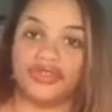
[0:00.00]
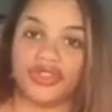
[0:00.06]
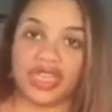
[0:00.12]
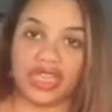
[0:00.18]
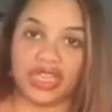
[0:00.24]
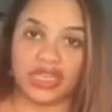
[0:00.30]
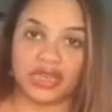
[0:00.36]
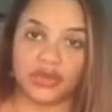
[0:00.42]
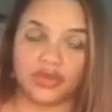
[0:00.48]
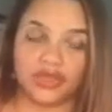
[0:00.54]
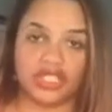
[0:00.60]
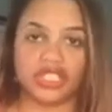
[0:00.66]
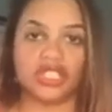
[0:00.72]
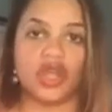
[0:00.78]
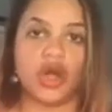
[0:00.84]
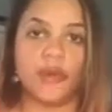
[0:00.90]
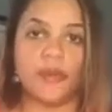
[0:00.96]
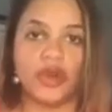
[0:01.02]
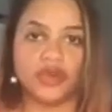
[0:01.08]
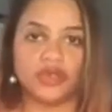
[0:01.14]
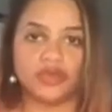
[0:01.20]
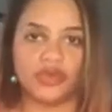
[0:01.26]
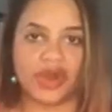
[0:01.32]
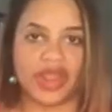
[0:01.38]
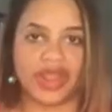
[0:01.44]
eaten, which is called
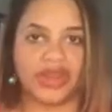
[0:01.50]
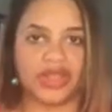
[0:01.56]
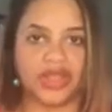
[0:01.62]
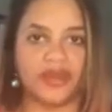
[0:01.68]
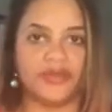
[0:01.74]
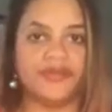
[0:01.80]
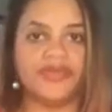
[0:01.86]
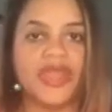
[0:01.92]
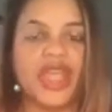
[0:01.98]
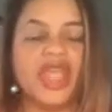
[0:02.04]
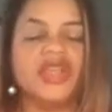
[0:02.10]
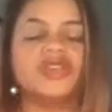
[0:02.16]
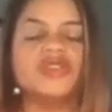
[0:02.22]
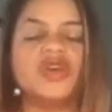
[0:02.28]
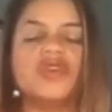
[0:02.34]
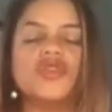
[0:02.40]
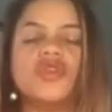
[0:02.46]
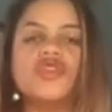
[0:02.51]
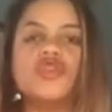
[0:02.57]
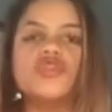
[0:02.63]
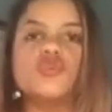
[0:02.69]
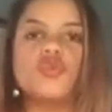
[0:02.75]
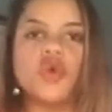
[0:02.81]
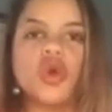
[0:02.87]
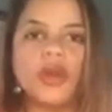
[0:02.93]
postprandial. So the
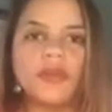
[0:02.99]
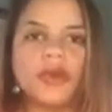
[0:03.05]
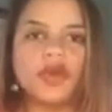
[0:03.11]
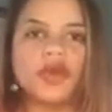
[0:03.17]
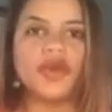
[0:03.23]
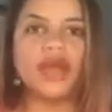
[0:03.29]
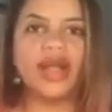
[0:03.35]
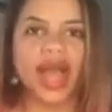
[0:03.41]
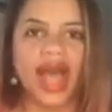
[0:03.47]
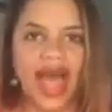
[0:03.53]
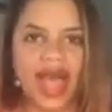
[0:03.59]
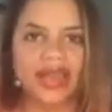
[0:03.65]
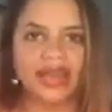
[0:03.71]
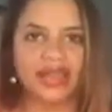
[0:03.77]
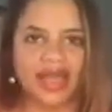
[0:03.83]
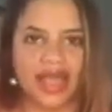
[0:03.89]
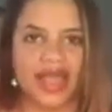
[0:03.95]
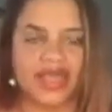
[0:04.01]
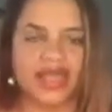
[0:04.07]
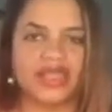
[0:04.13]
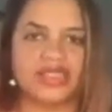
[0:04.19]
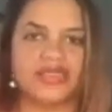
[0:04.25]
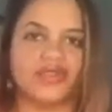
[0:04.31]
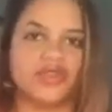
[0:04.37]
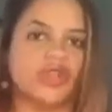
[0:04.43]
normal
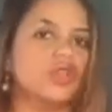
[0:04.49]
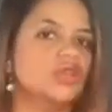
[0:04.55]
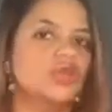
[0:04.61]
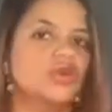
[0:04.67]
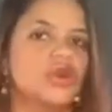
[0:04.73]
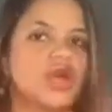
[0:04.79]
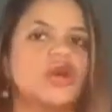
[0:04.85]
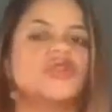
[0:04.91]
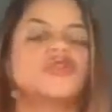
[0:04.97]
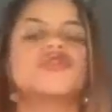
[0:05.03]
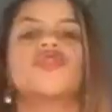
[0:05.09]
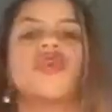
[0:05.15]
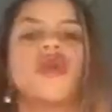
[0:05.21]
guidelines for glucose for